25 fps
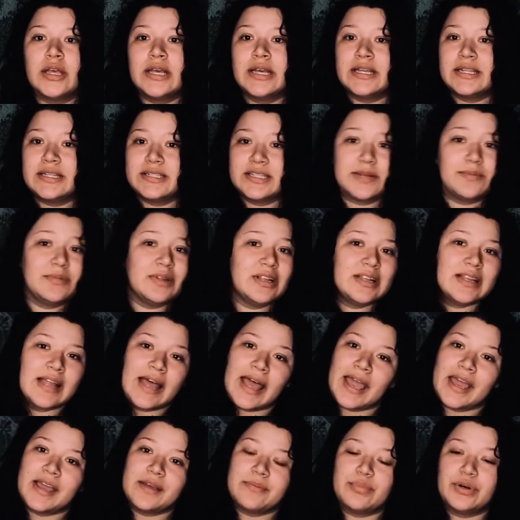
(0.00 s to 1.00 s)
dim the
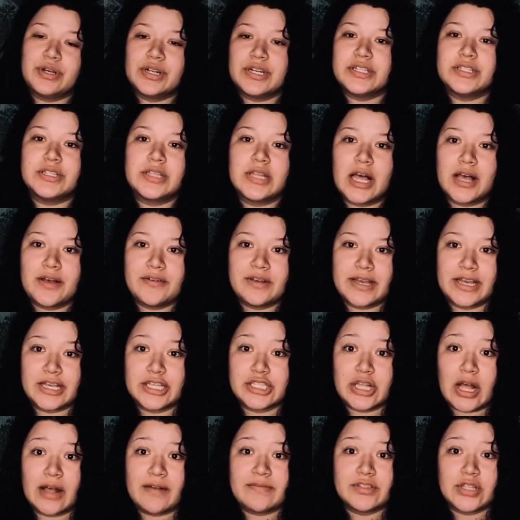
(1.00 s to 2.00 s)
light, put a
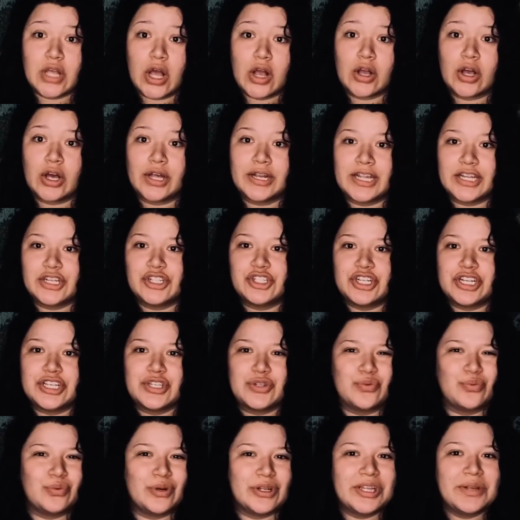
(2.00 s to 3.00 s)
soft song on, and
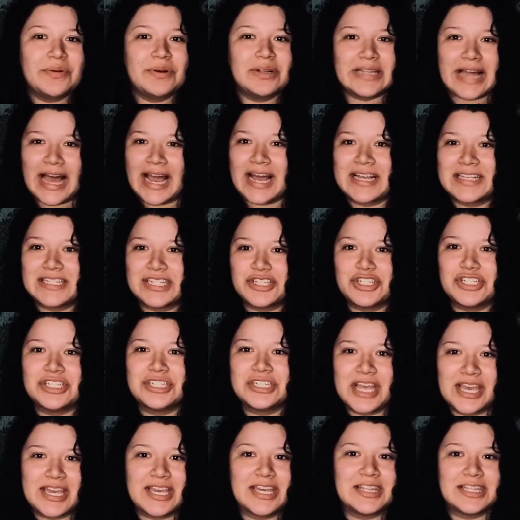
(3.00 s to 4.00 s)
just really relax and just
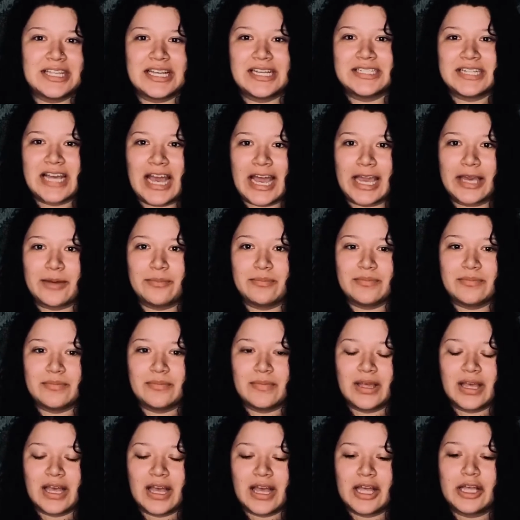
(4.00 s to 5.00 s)
taking that time
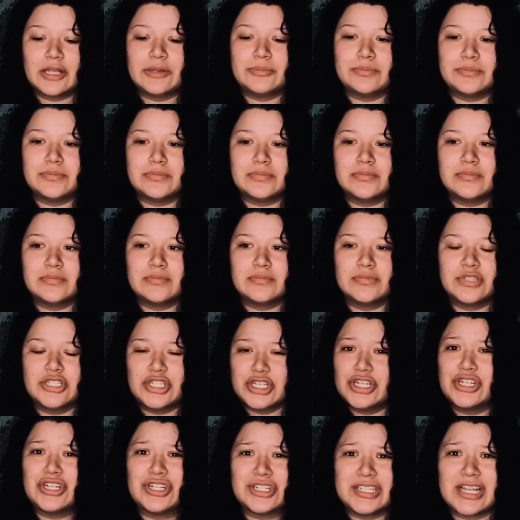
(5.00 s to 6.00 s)
to
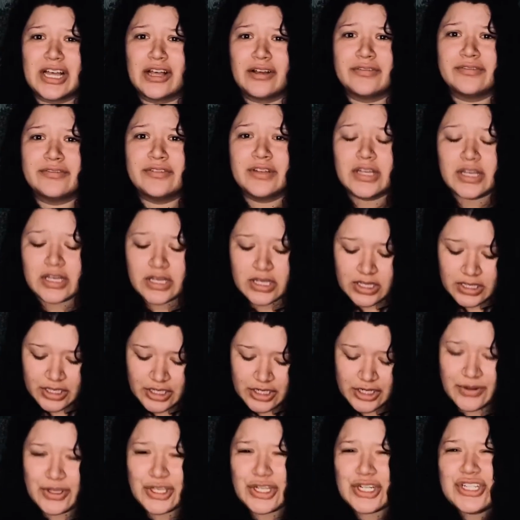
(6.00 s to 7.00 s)
yourself. You
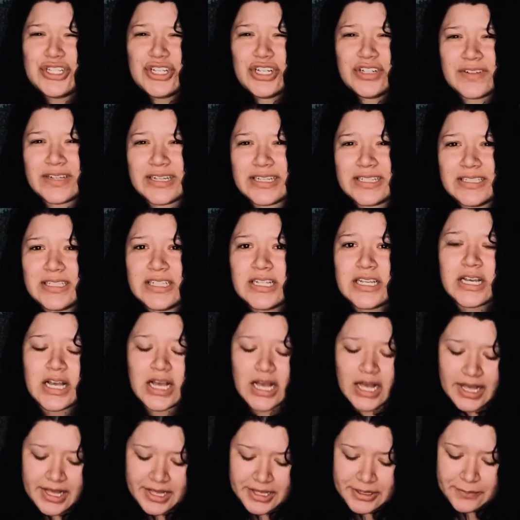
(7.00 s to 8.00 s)
know, you deserve it.
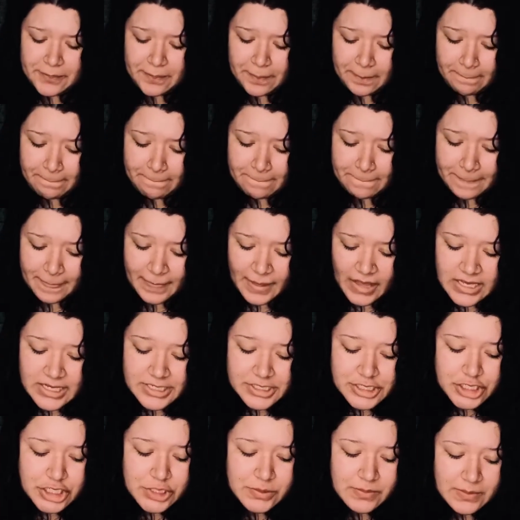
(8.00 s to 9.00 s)

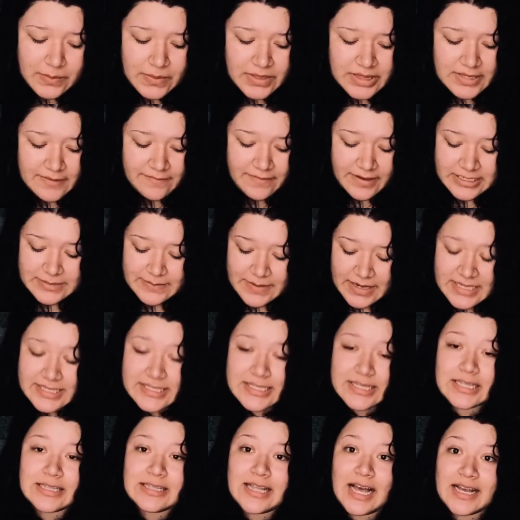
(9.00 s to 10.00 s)
Continuing with the face mask,
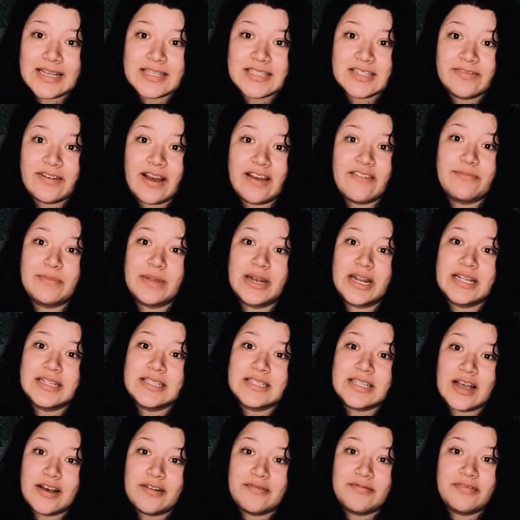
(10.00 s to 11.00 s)
the last 5 minutes
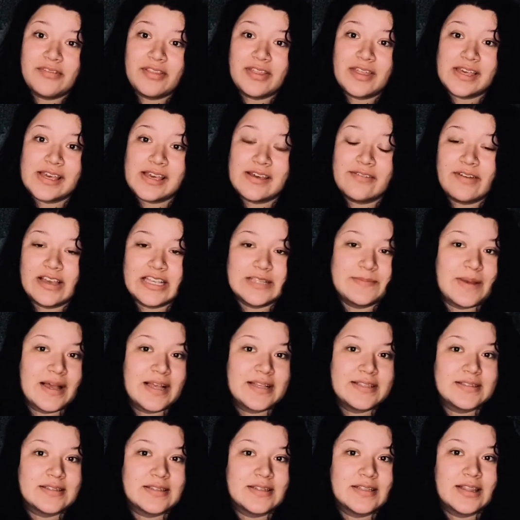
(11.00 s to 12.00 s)
of the face
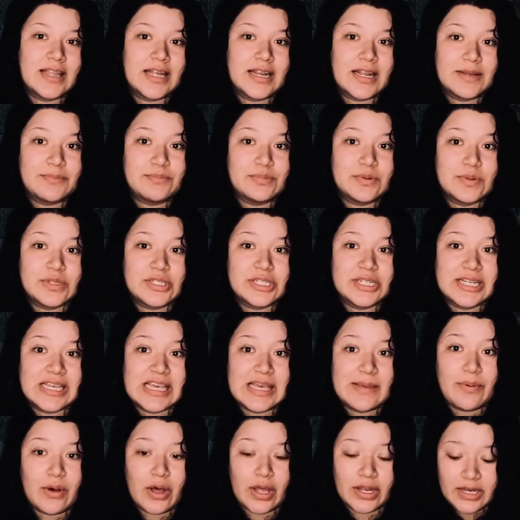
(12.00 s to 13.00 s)
mask that I'm supposed to
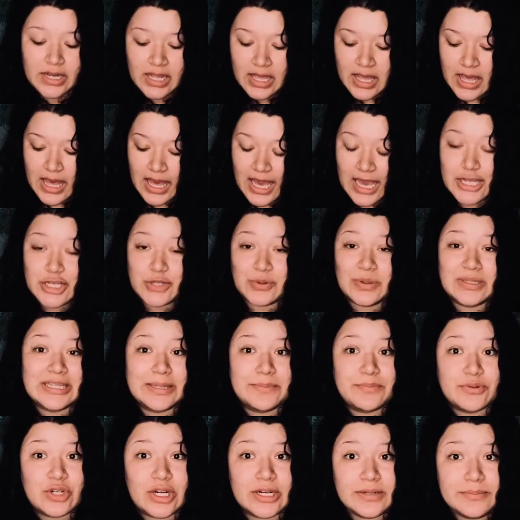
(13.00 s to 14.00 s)
keep on, I do a lip
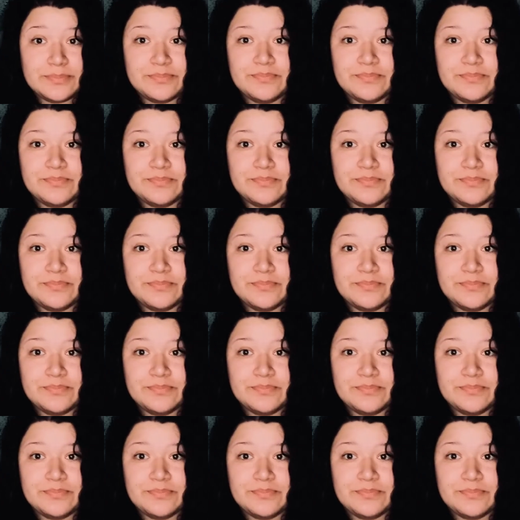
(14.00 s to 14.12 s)
scrub.